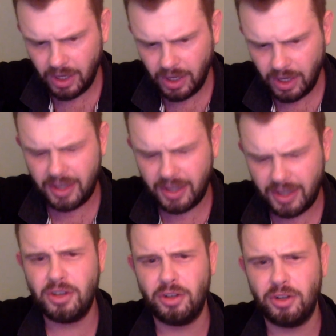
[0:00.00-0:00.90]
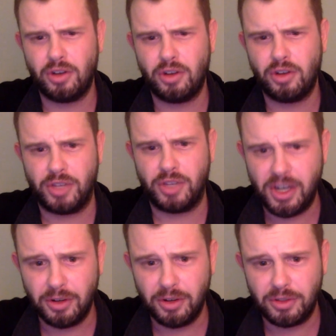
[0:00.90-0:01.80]
he's going to look for
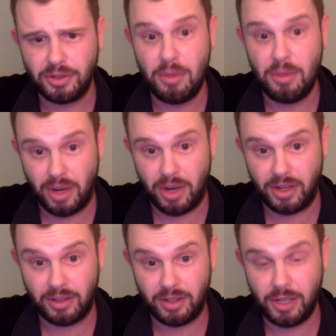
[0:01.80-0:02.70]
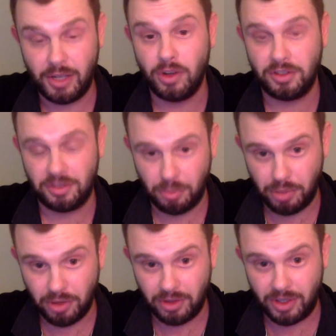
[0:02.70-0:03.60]
years and money. He wants
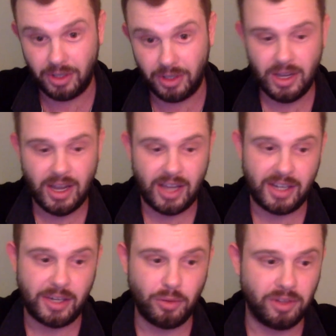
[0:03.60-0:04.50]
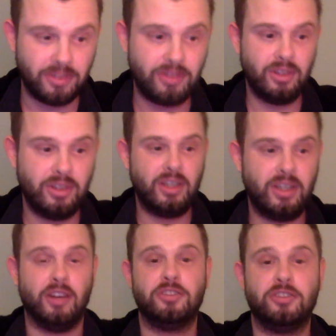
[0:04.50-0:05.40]
stability, and he wants, you know,
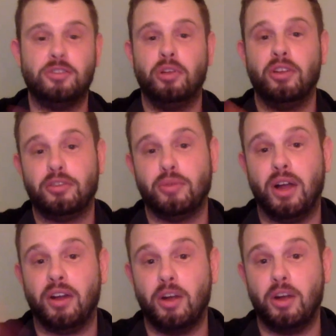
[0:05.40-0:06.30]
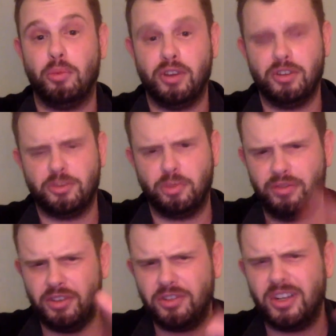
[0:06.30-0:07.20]
stability throughout a couple years. But if
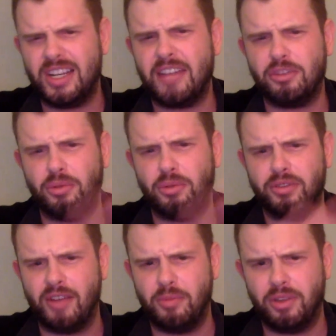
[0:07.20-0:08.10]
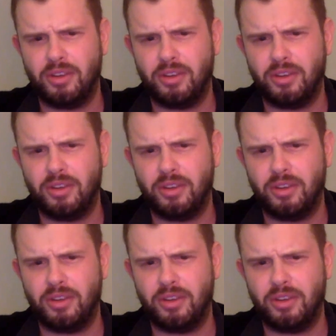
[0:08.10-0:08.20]
he's going to get $25 million